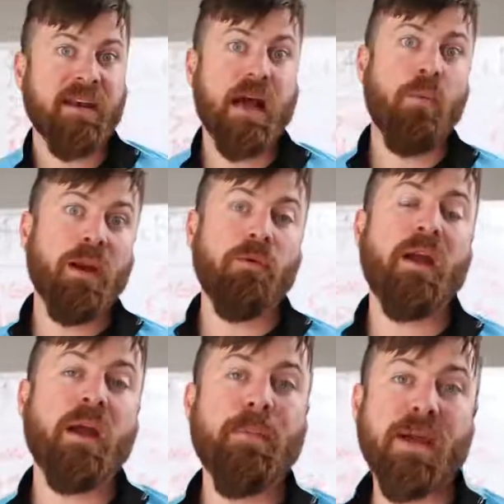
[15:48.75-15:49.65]
Now, what I
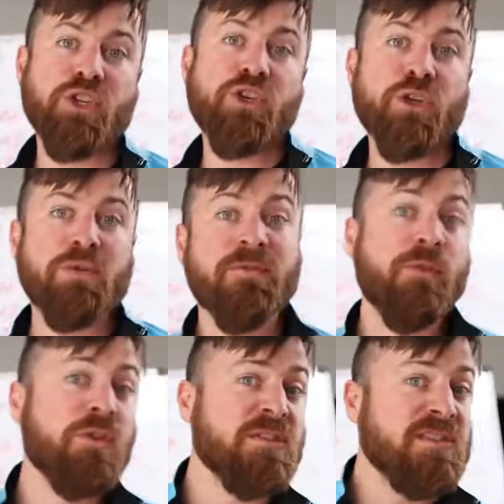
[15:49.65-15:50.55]
recommend you do is
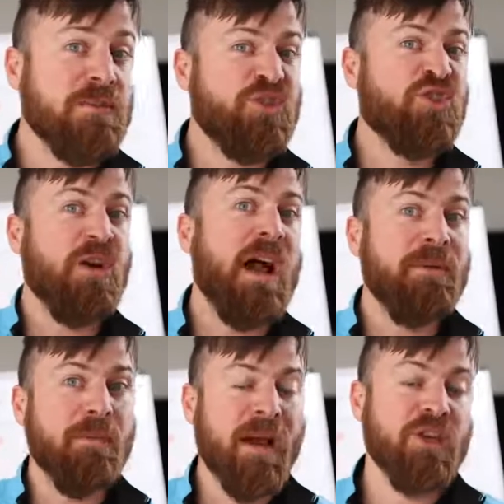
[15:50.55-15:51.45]
first subscribe
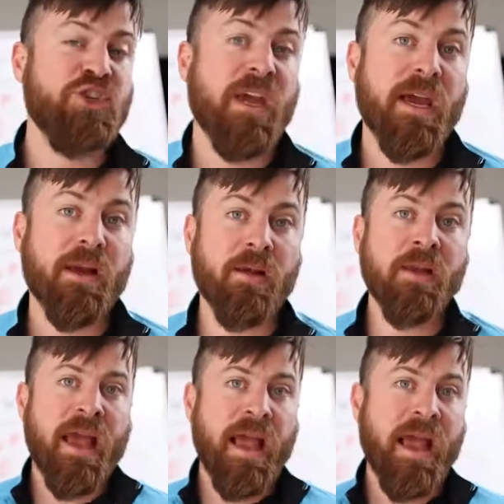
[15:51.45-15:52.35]
to my channel
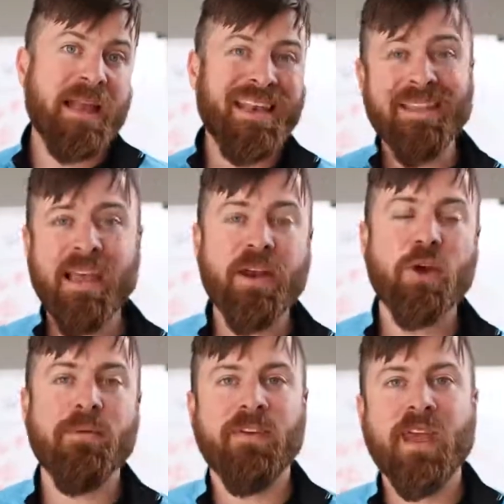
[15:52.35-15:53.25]
and hit that
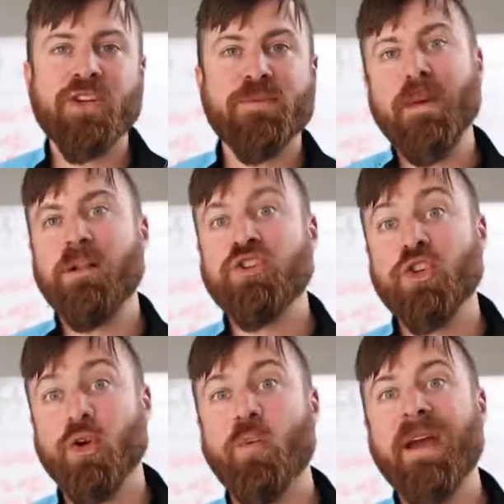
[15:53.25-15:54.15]
notification bell so
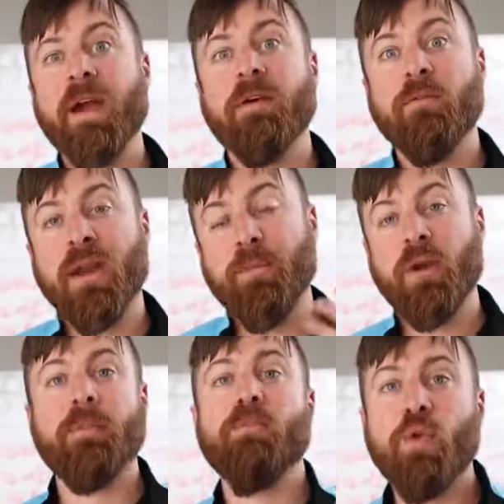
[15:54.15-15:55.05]
you're aware of when I put
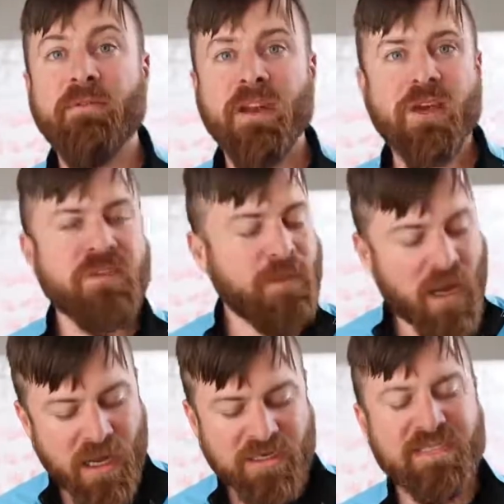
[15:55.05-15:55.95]
out more videos. I'm
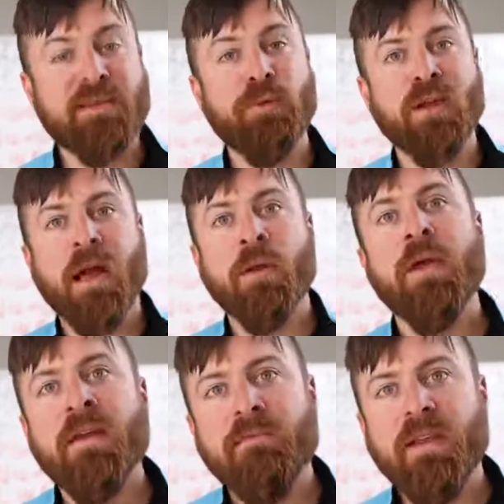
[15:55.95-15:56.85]
constantly putting out
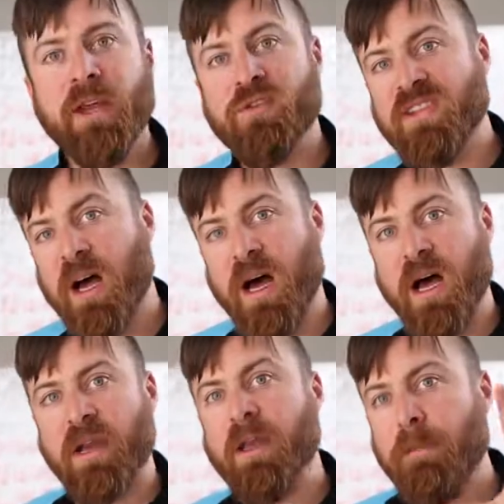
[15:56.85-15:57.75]
videos
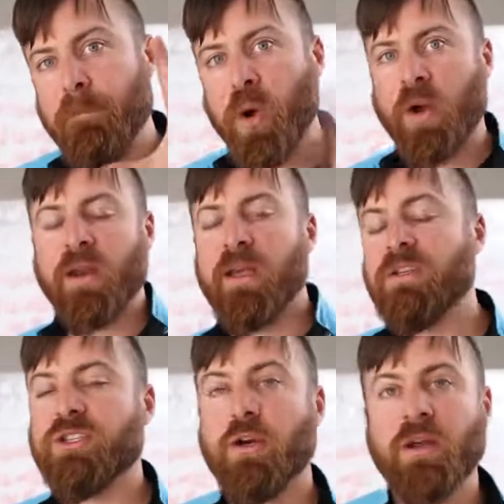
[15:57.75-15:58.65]
on marketing and
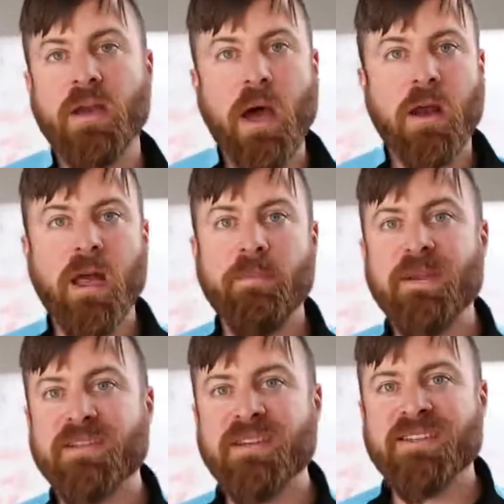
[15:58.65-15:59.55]
starting an online
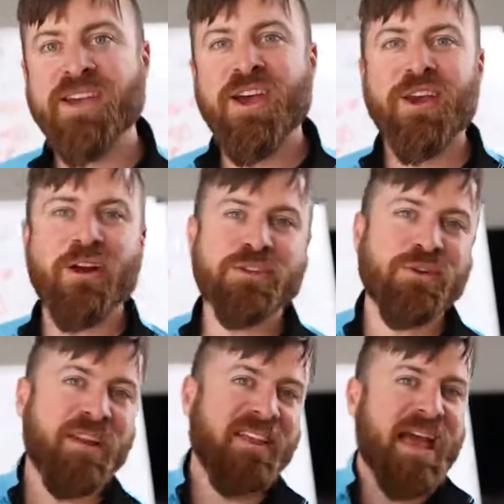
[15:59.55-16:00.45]
business. And also
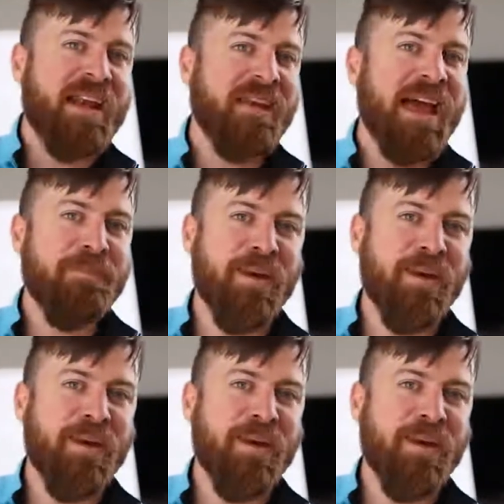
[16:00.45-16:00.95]
click that like